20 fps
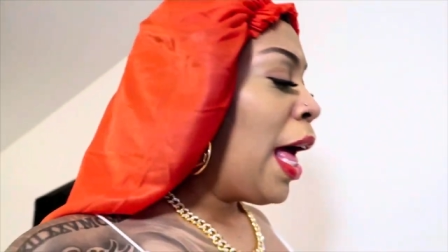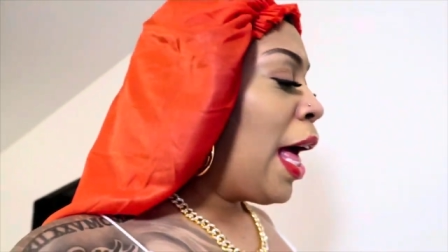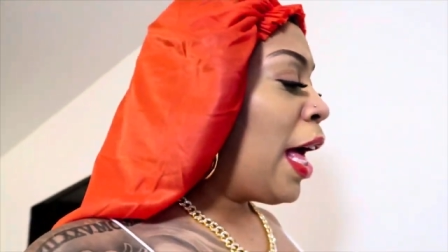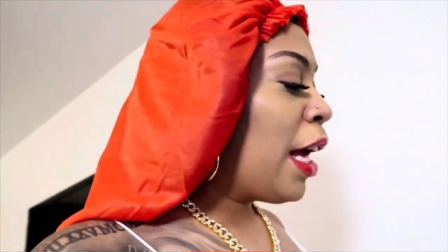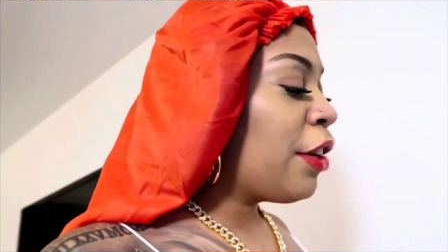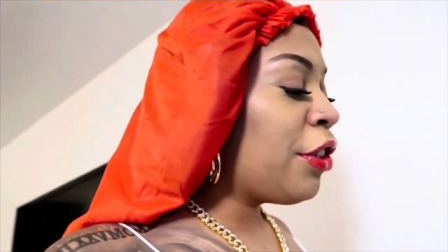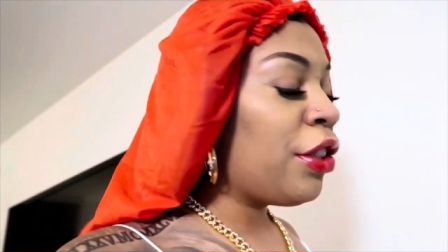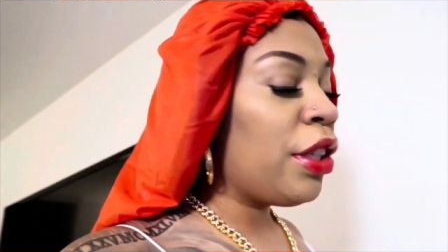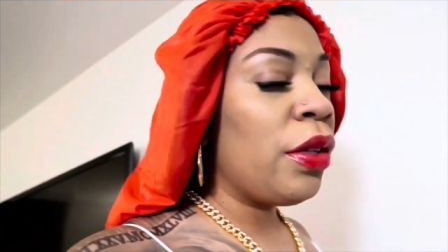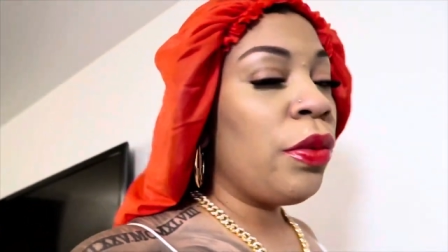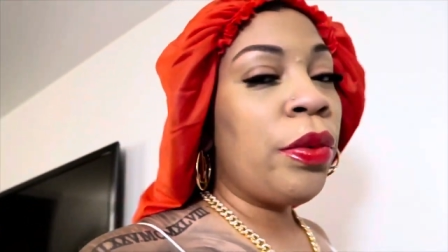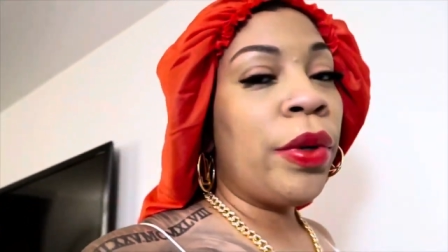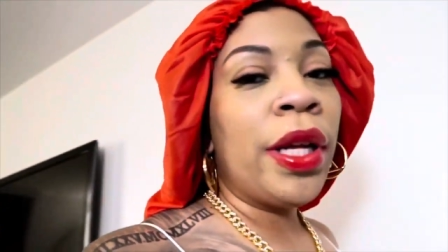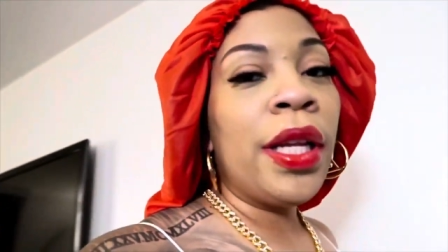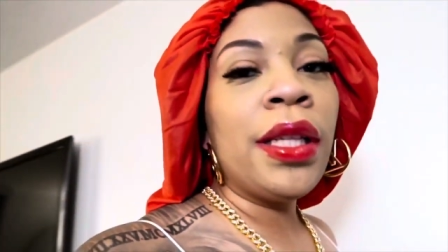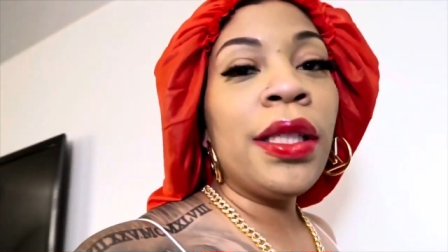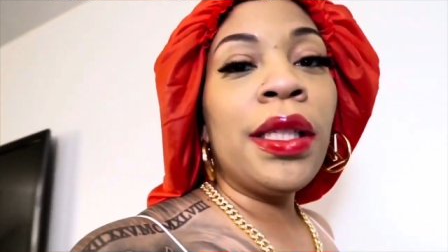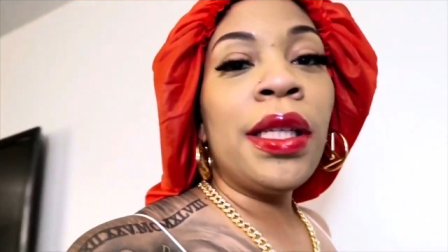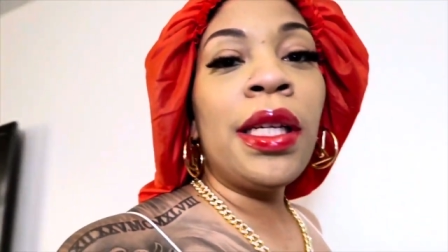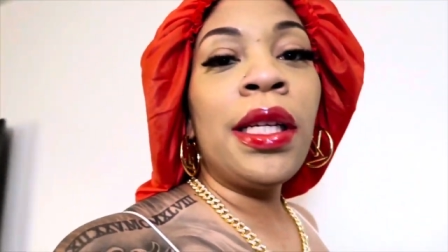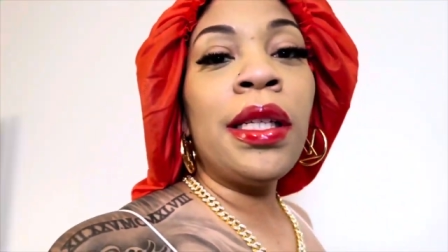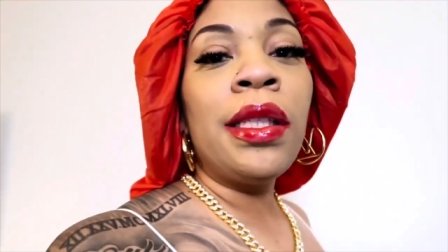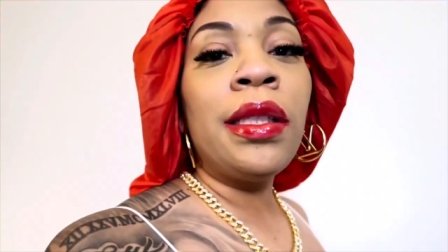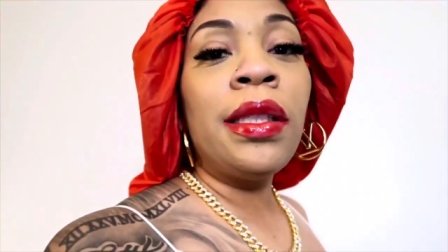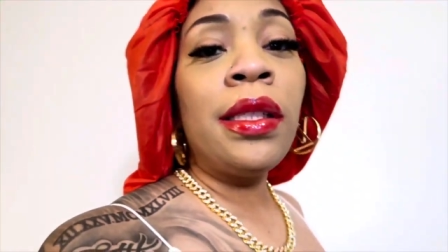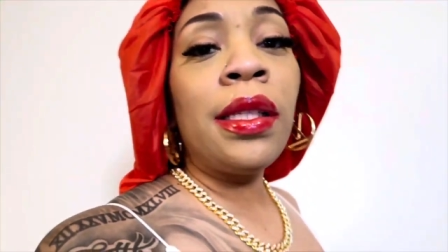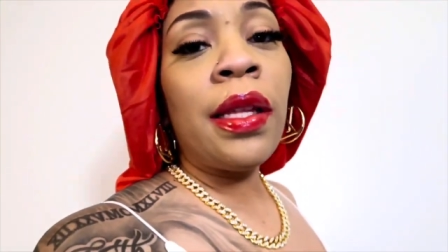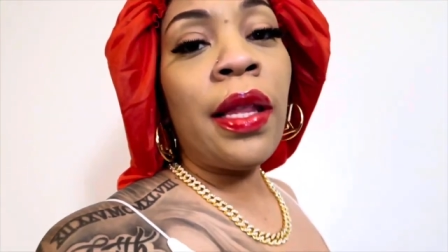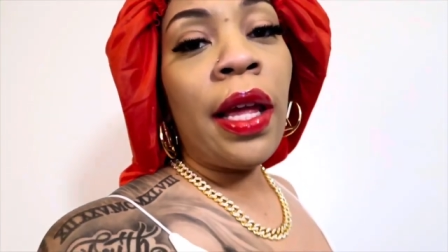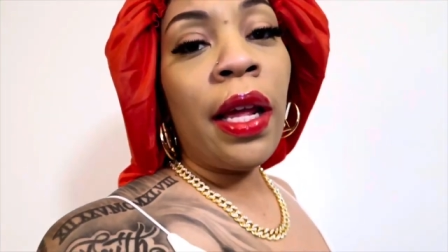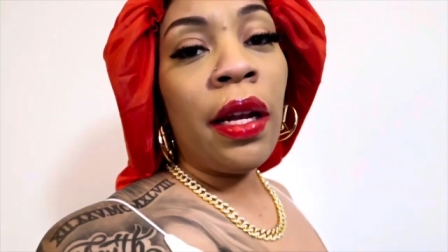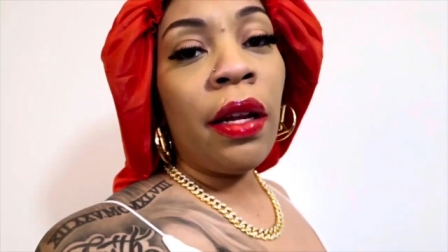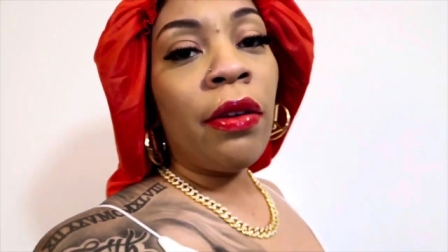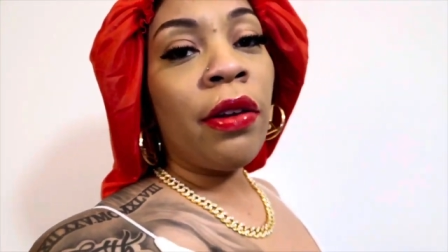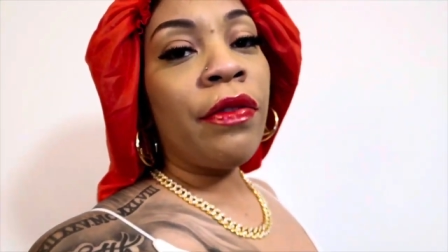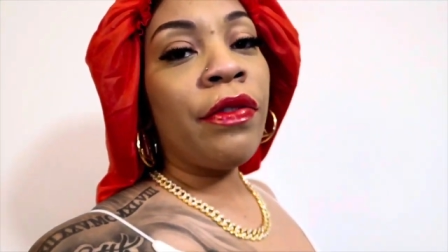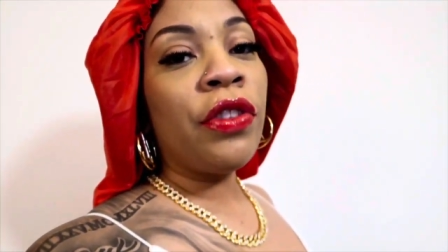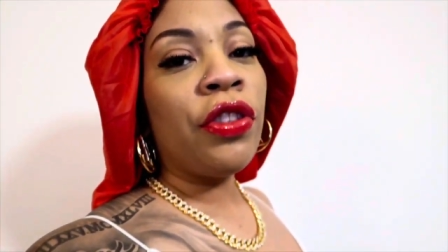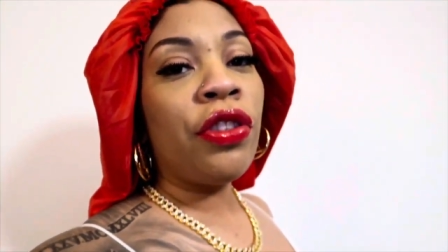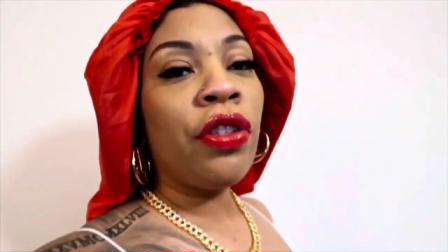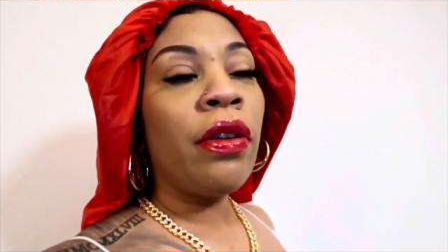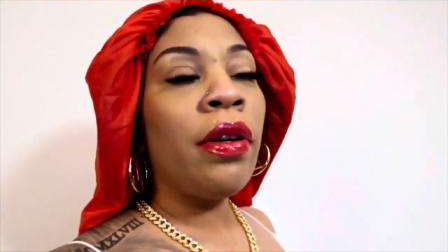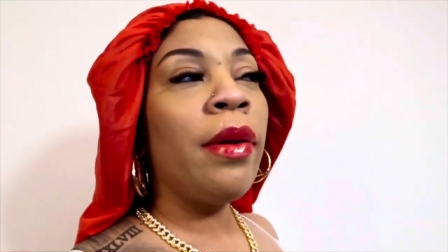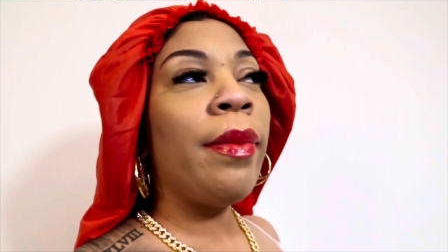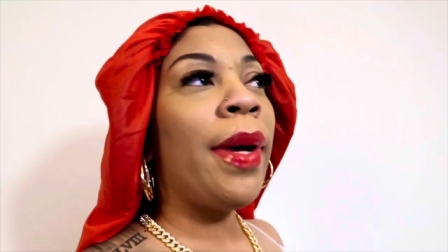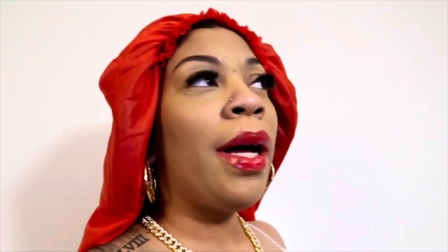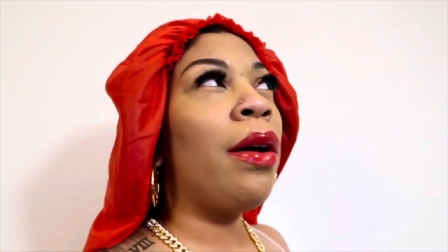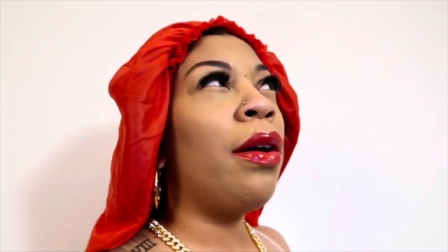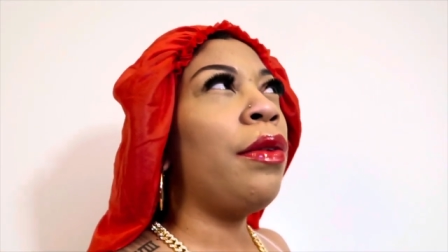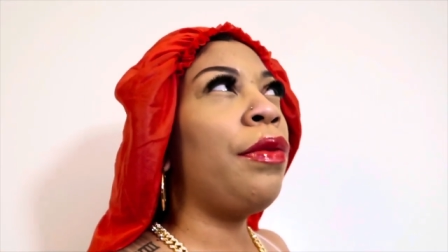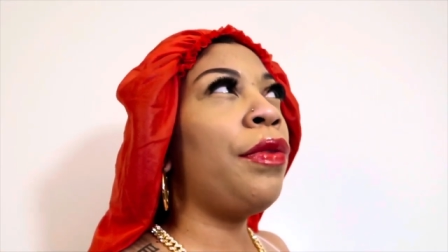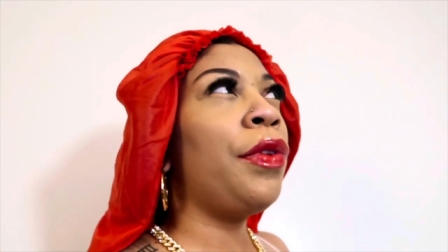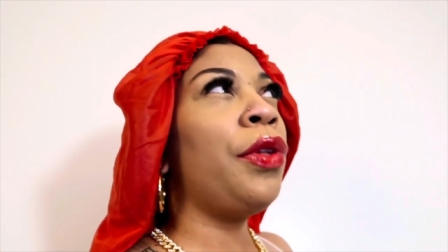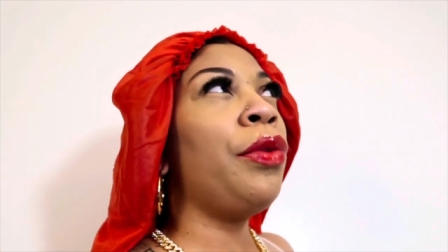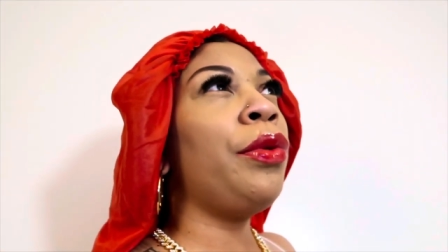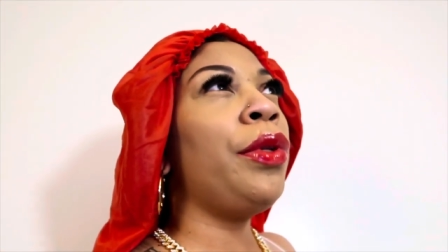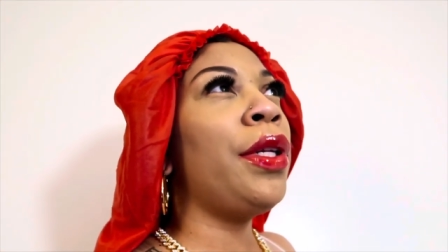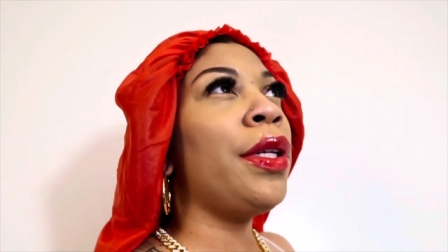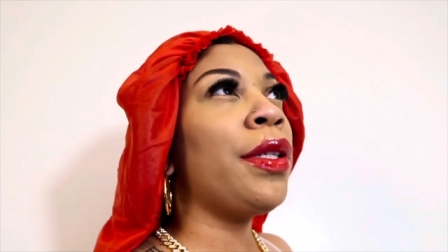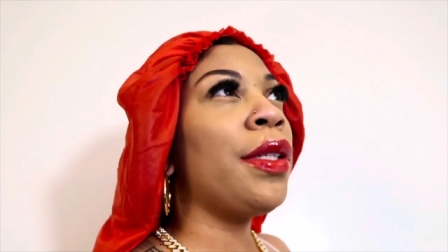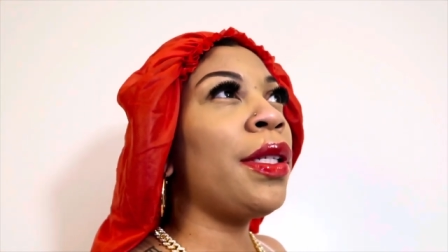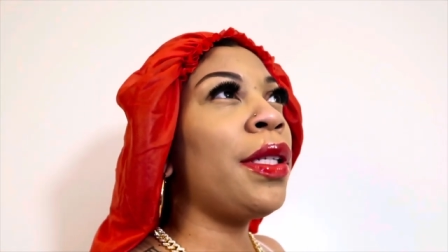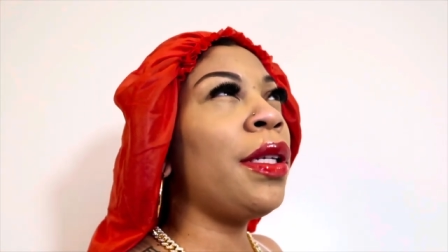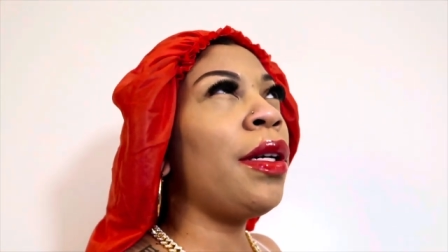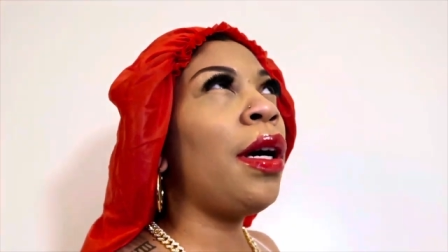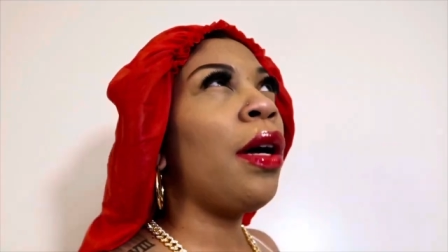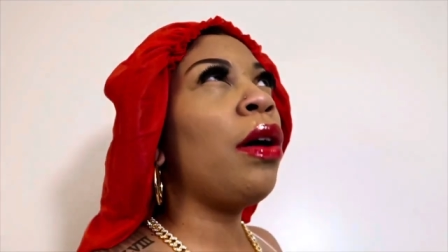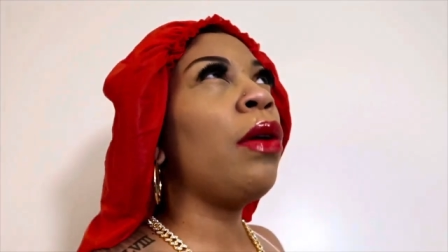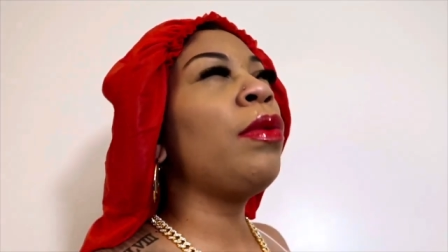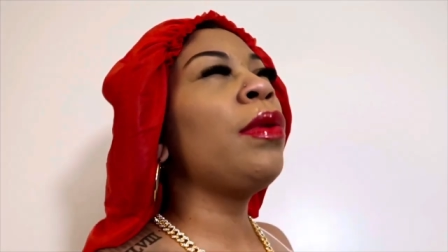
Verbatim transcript: I actually went to the Eddie Griffin show about a few years ago.